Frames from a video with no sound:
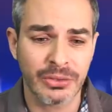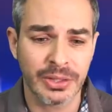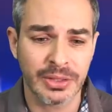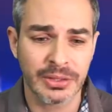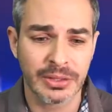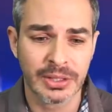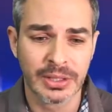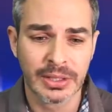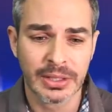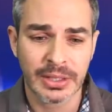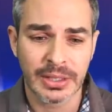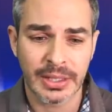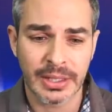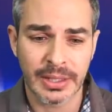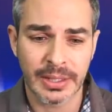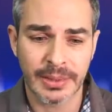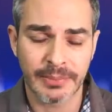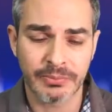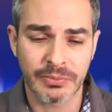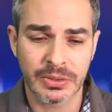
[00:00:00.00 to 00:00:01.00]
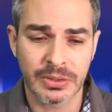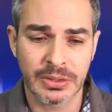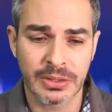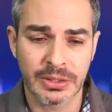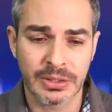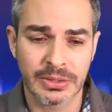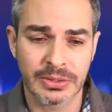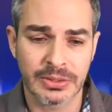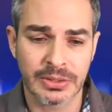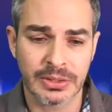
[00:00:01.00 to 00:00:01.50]
And
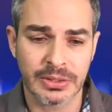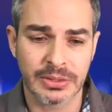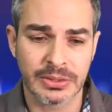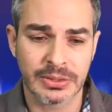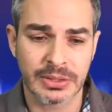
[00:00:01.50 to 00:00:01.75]
this is